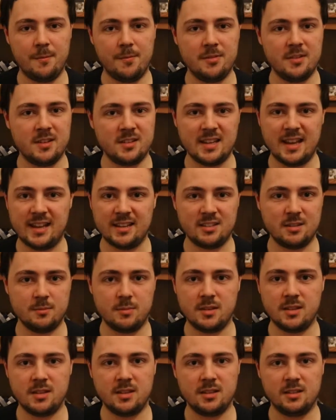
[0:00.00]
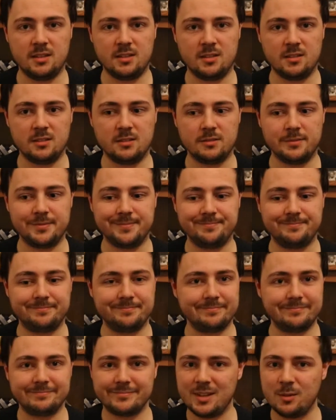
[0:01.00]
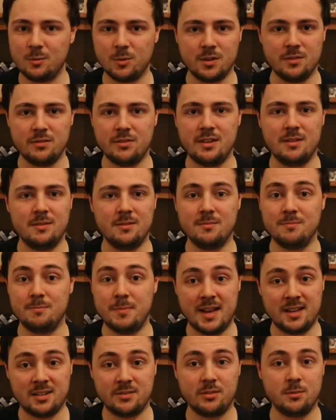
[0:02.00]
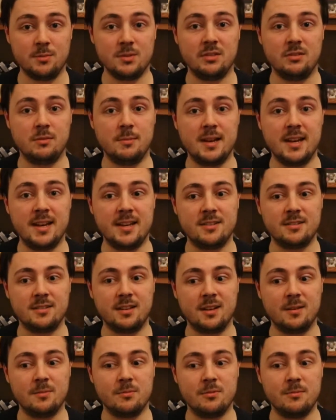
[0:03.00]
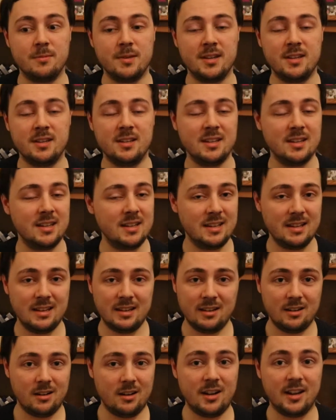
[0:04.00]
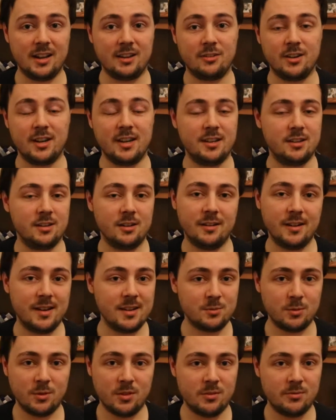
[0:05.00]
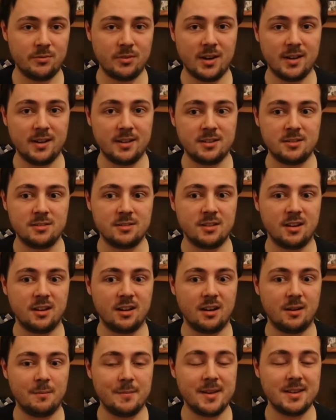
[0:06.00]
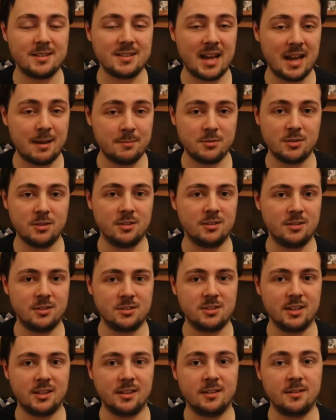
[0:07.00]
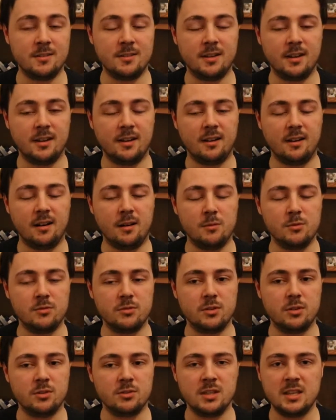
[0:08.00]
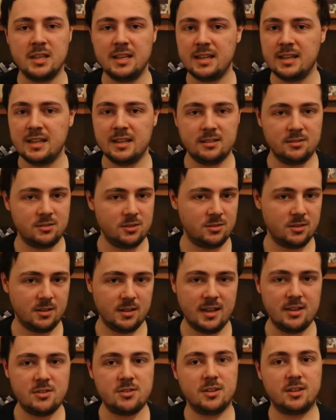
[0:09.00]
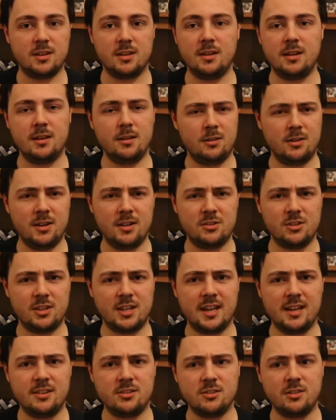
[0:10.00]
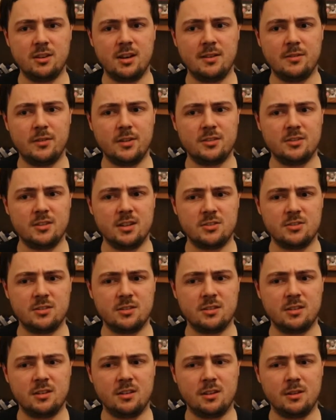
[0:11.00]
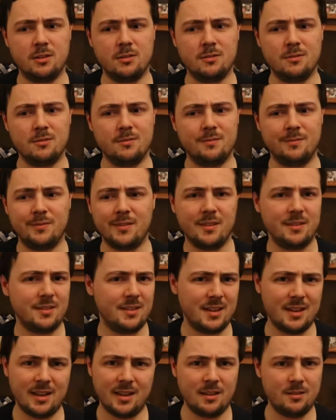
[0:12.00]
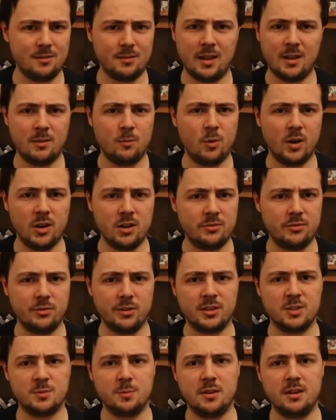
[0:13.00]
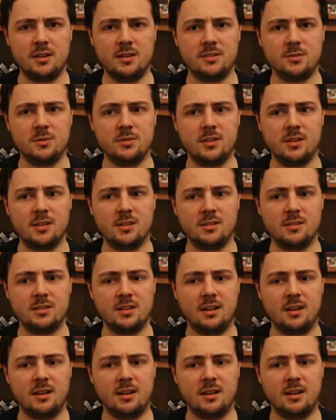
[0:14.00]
This has to be, you know, one of the best films ever made, for me. I agree, you know, it's one of the finest. It's absolutely stunning. Of course, just on each occasion, I've had such a, you know, a wonderful experience with this.